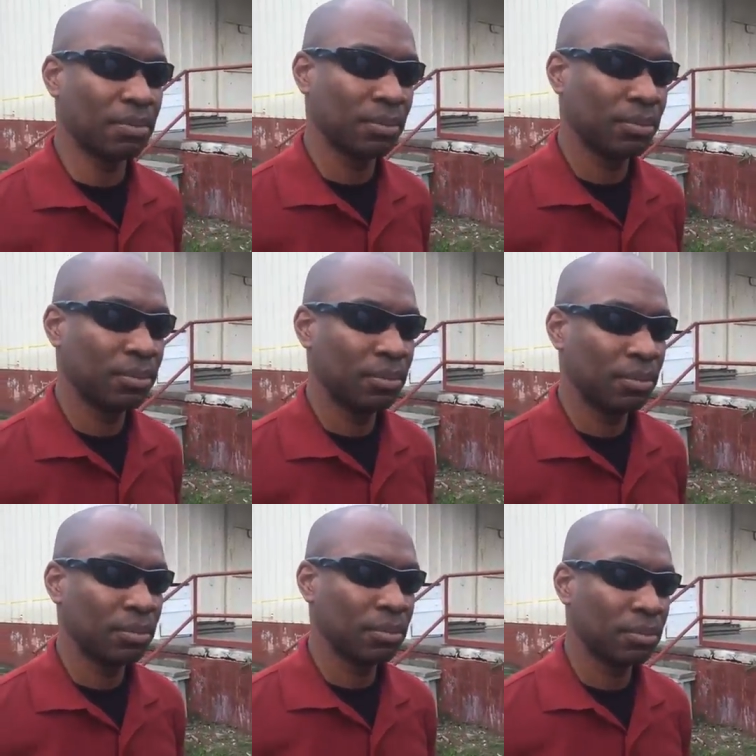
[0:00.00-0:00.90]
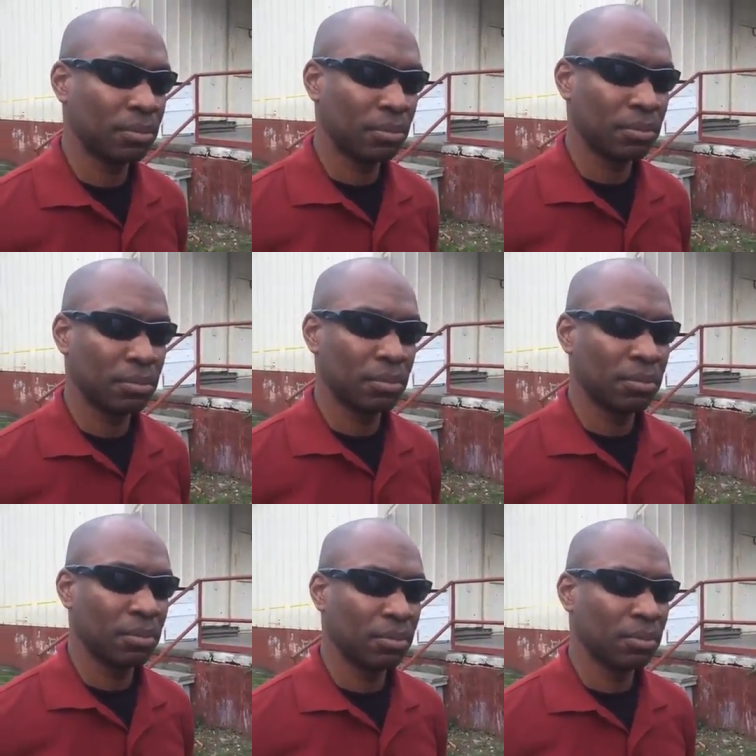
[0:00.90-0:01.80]
Okay. And we were
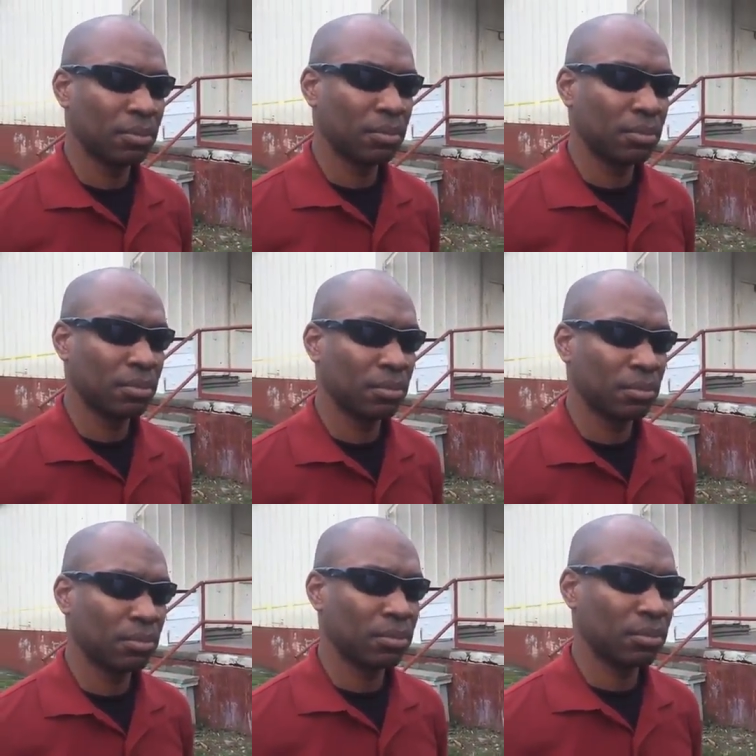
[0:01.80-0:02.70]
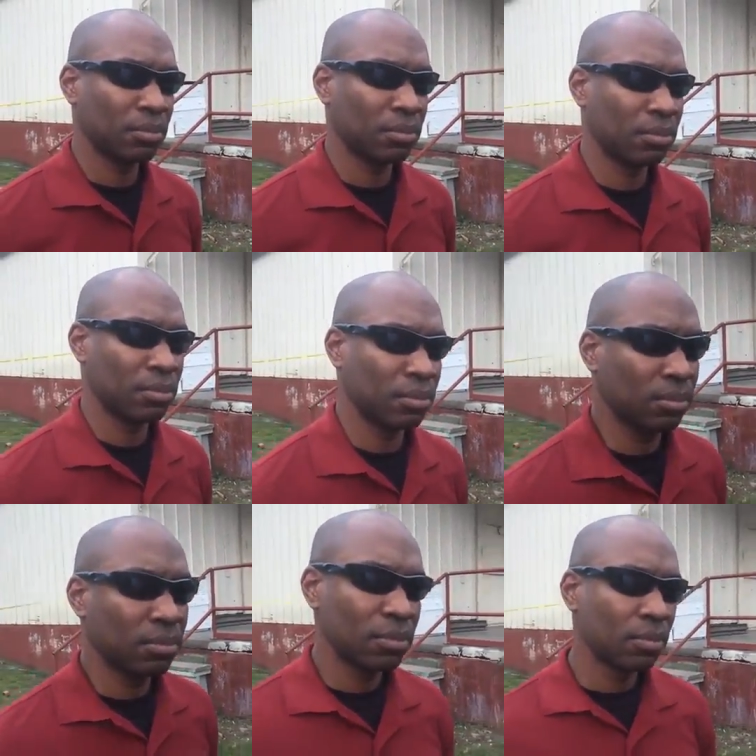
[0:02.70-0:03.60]
told that there's possibility there's a
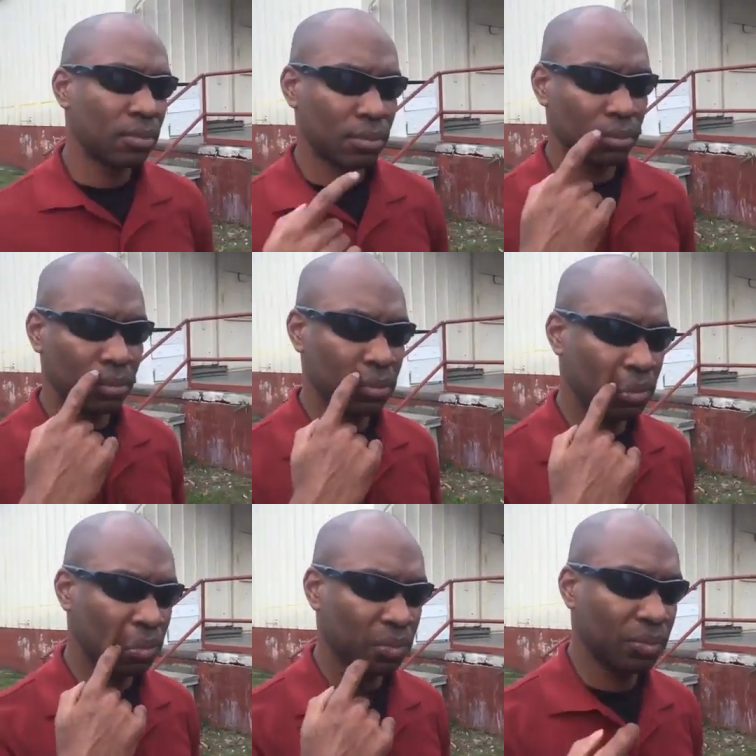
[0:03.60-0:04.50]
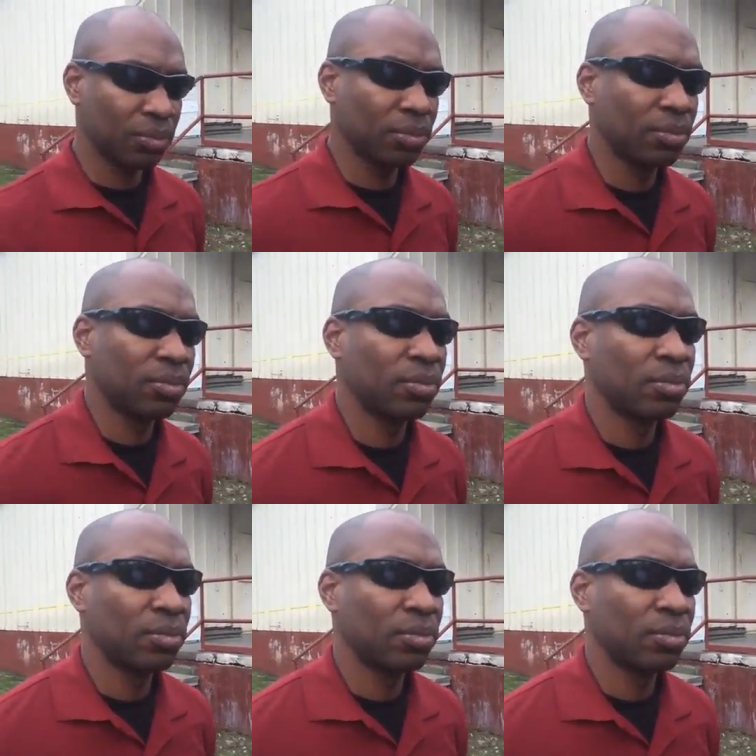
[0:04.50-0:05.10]
plastic bag over this man's head.